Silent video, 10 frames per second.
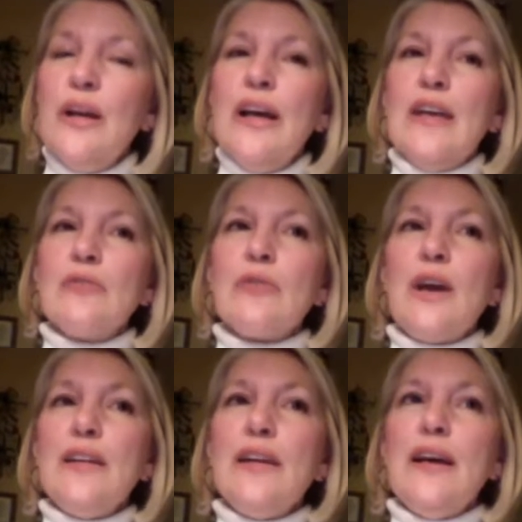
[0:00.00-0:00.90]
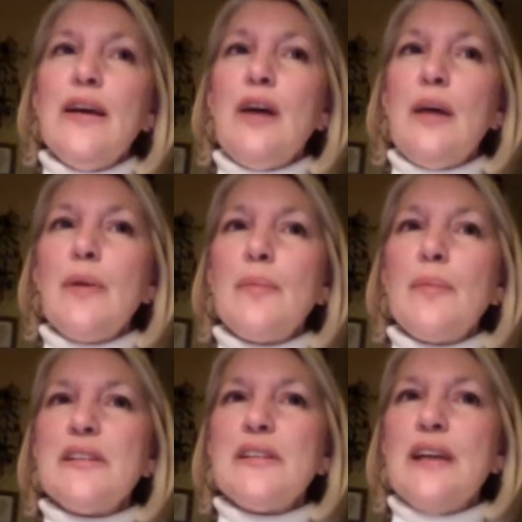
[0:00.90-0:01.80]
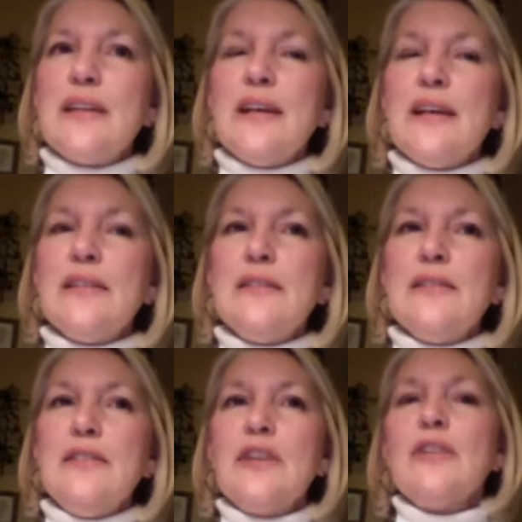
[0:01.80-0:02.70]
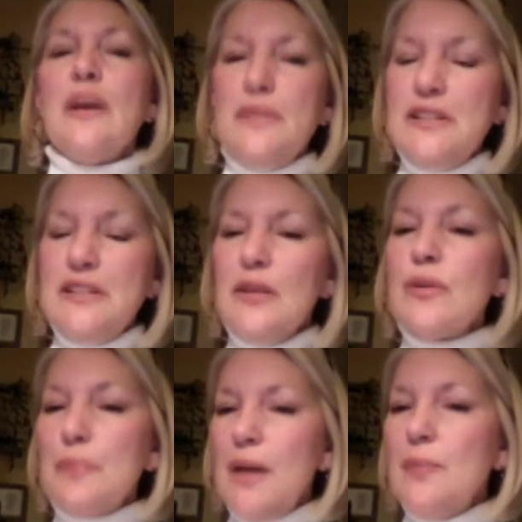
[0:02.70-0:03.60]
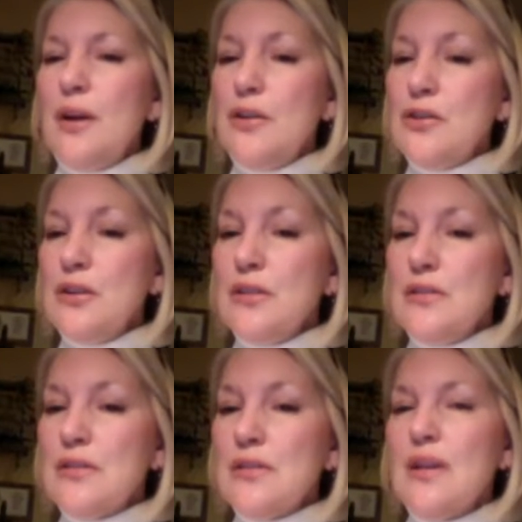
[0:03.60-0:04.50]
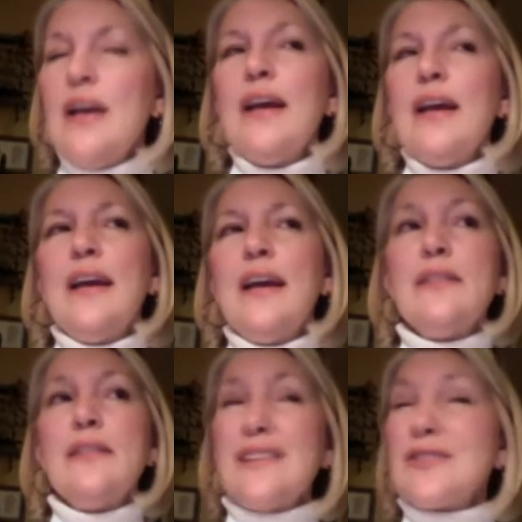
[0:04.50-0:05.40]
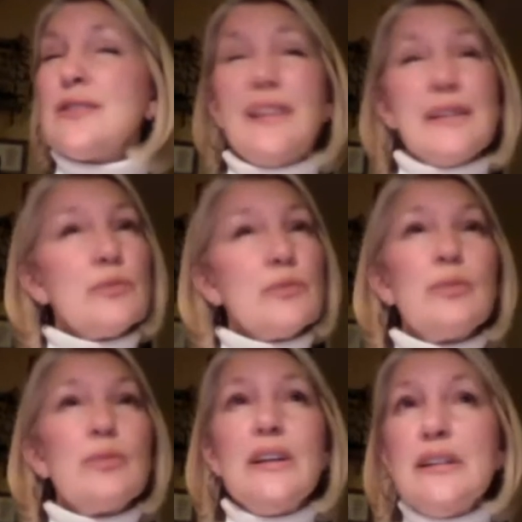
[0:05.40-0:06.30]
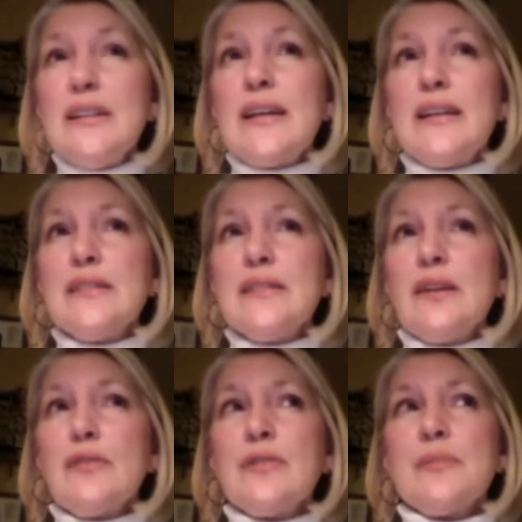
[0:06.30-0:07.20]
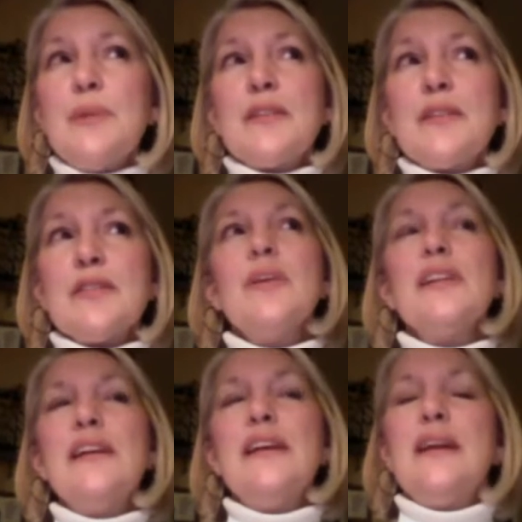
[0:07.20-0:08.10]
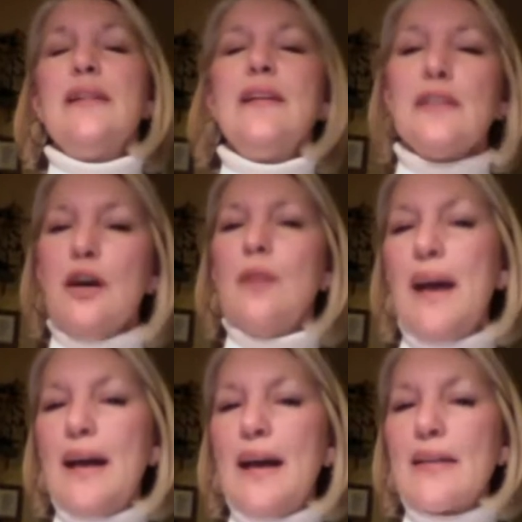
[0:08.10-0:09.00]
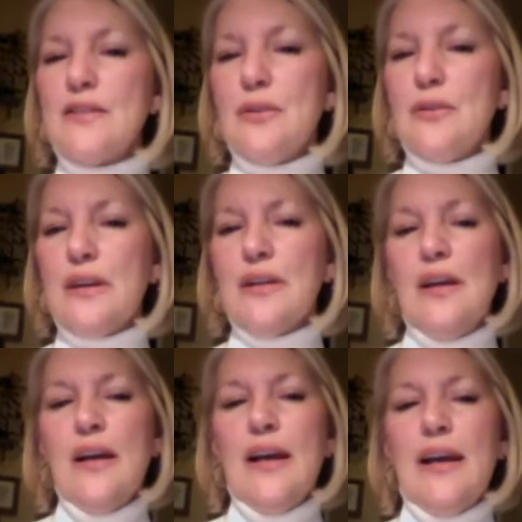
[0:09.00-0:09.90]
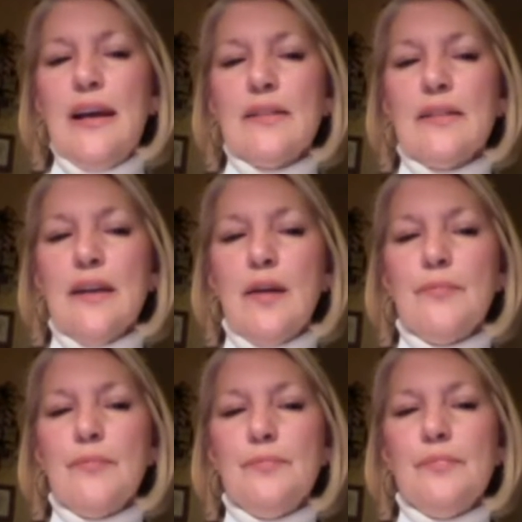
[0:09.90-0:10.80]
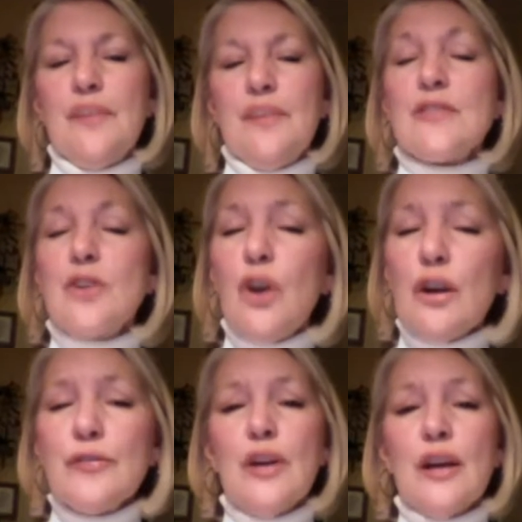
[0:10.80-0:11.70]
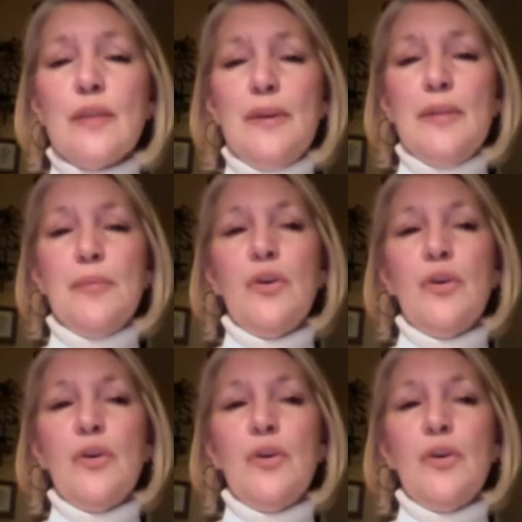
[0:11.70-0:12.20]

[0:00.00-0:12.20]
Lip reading: and right now I'm upset, and let me deal with my emotions, and that's really taking self-responsibility, and then come back to it, and that's hard for a lot of people.